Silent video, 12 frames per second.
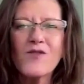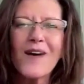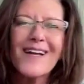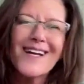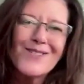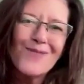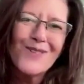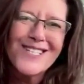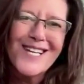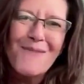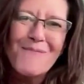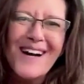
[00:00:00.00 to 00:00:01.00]
So, I guess we'll
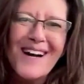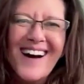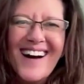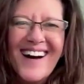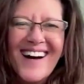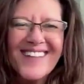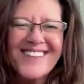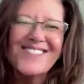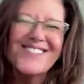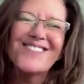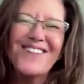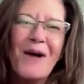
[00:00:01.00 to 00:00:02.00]
dub uh,
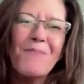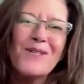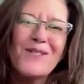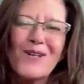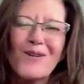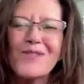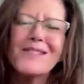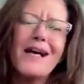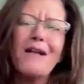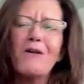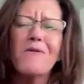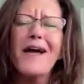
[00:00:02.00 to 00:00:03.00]
this little episode
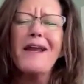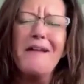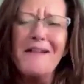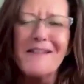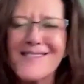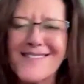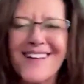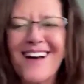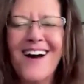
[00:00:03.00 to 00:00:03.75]
Seller Readiness.